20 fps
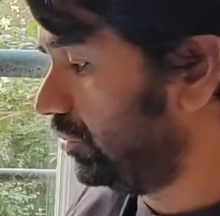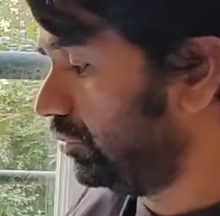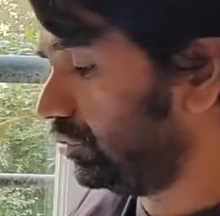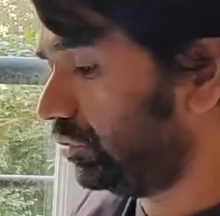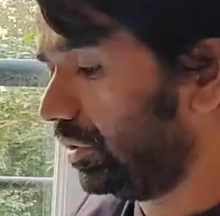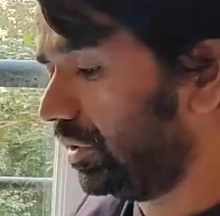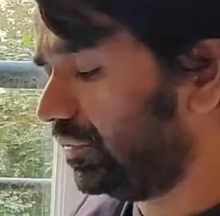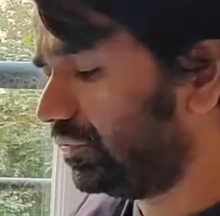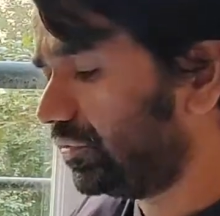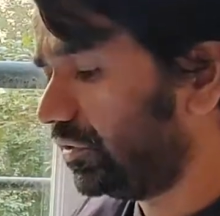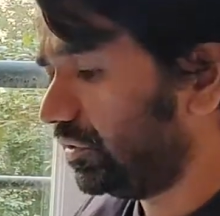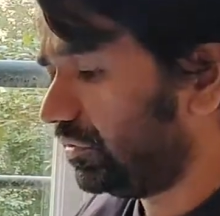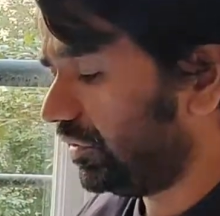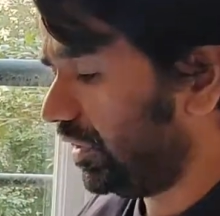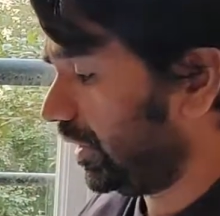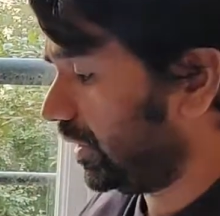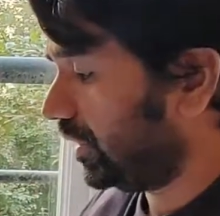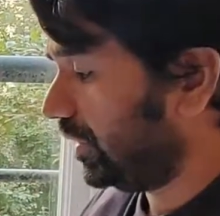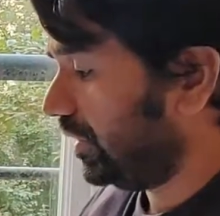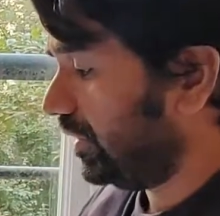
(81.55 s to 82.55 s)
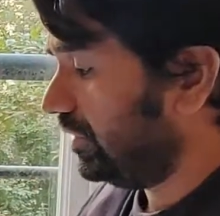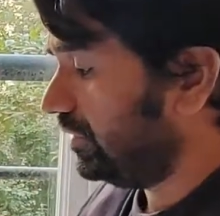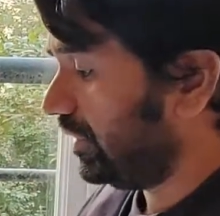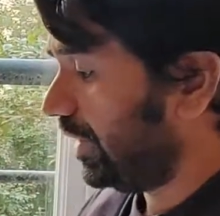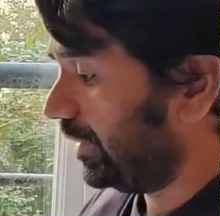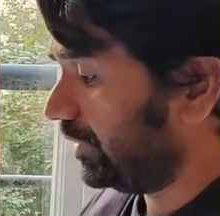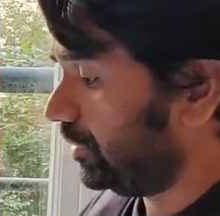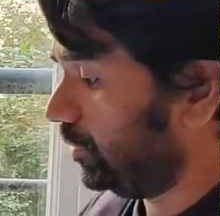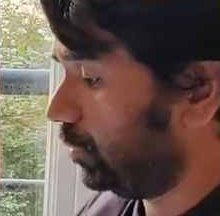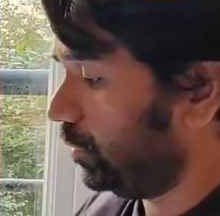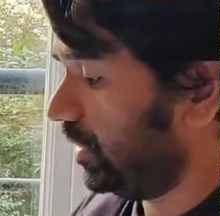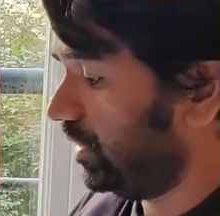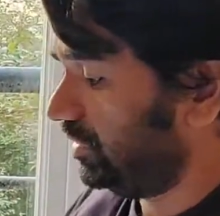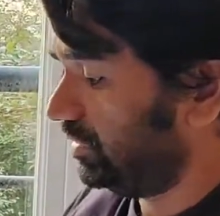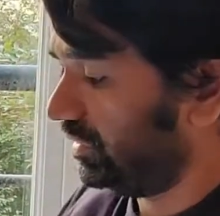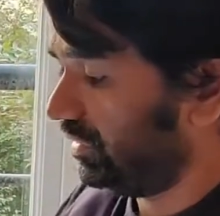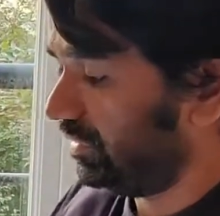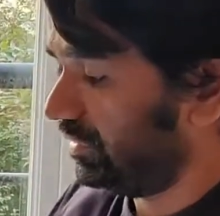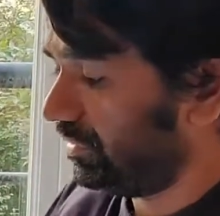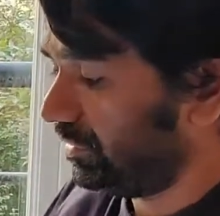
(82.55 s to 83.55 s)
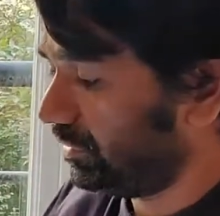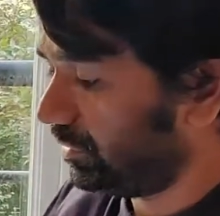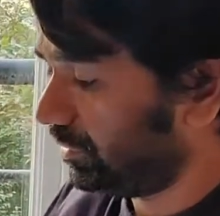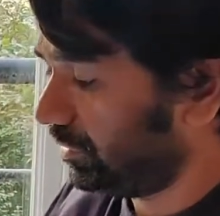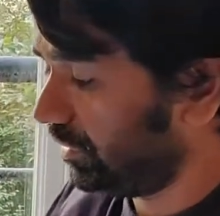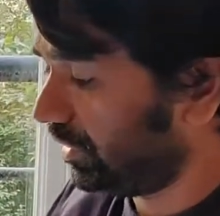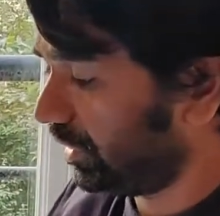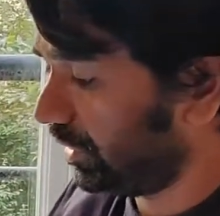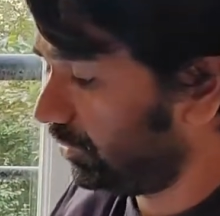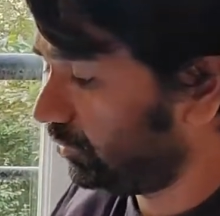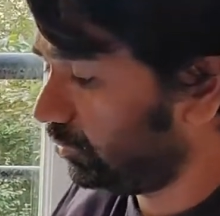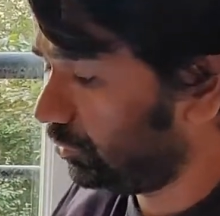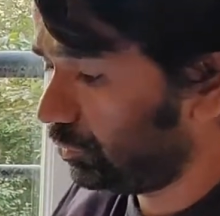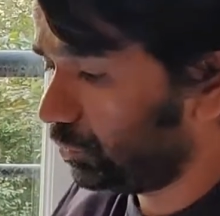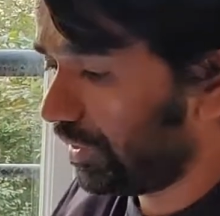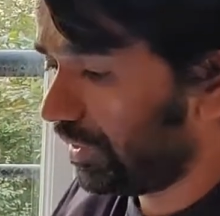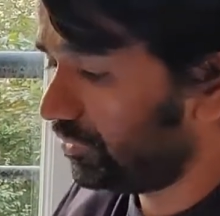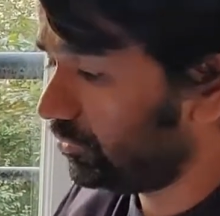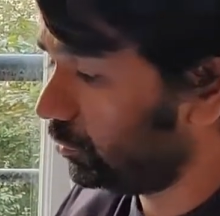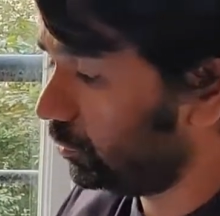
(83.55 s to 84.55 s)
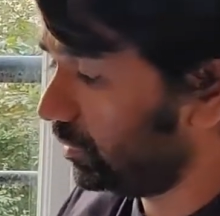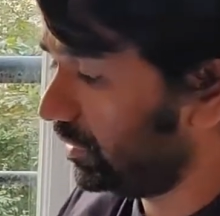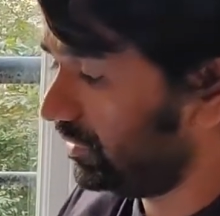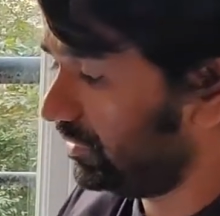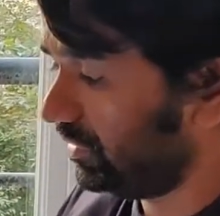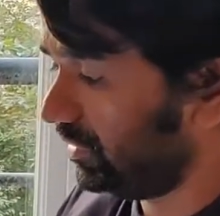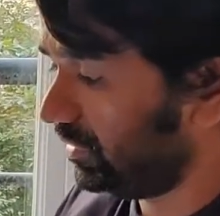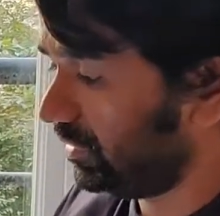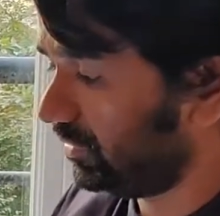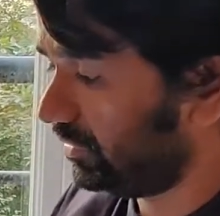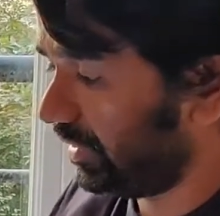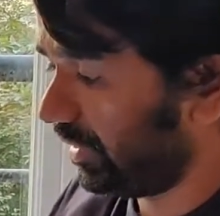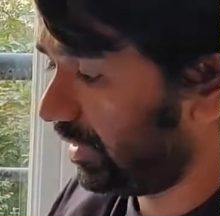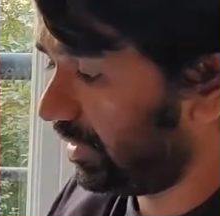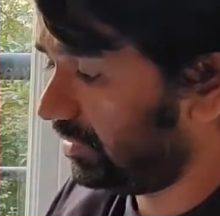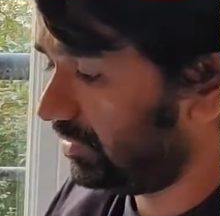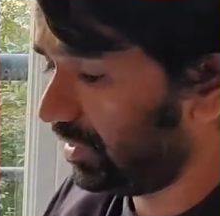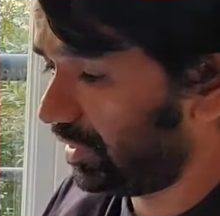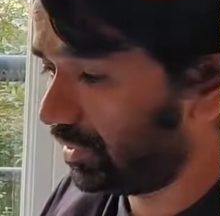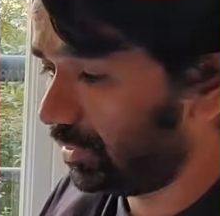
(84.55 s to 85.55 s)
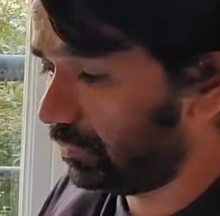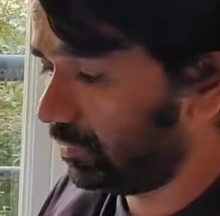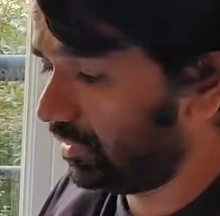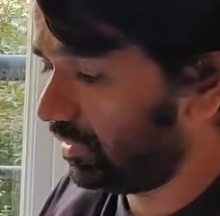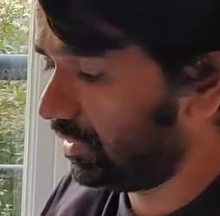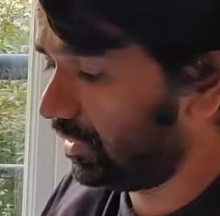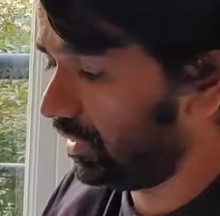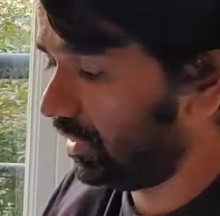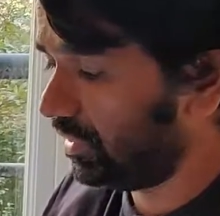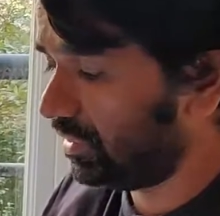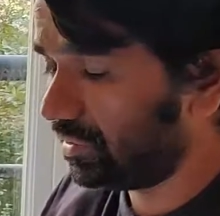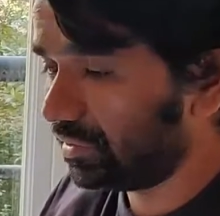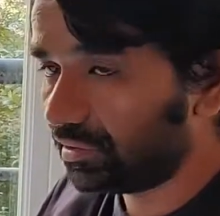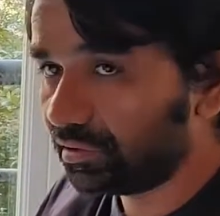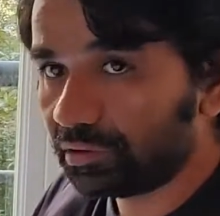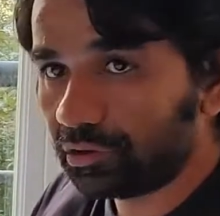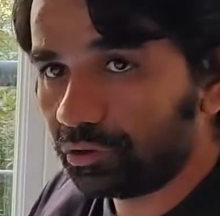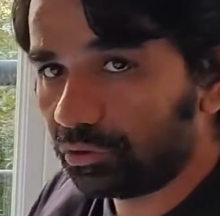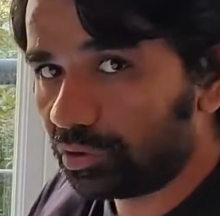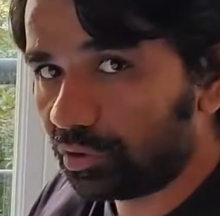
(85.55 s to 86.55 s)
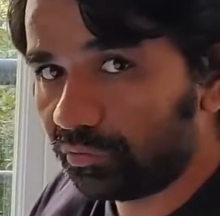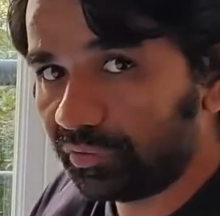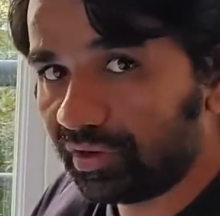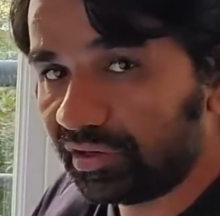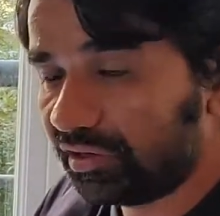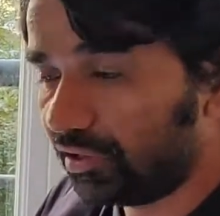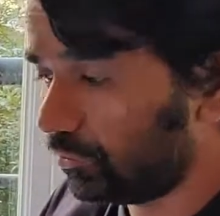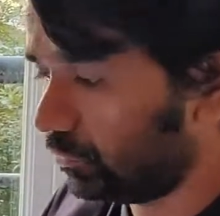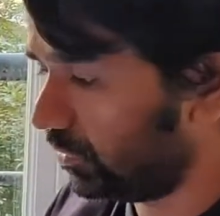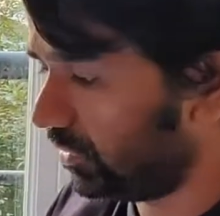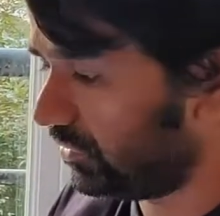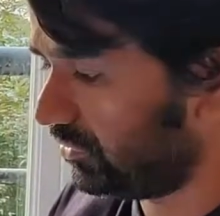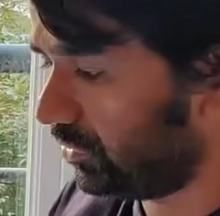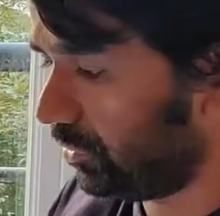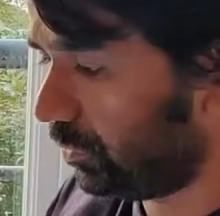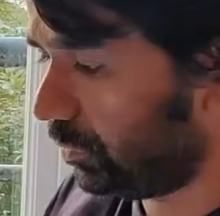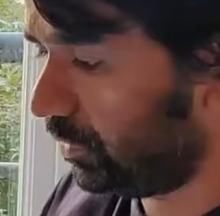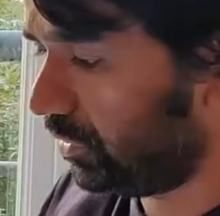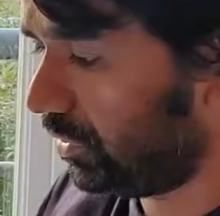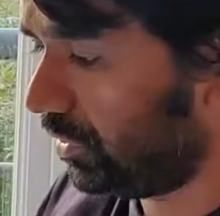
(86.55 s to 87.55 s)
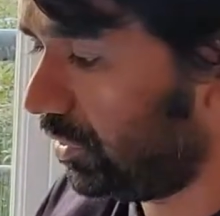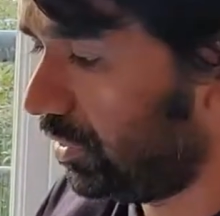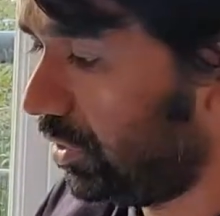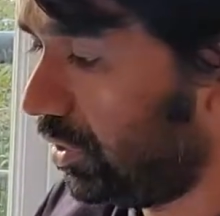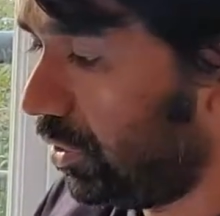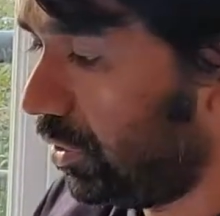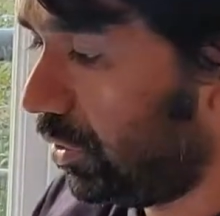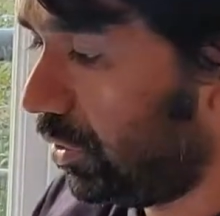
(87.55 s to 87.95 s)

So if the tracker is activated, there are two ways you will see the tracker is activated, either in the LoRaWAN network server,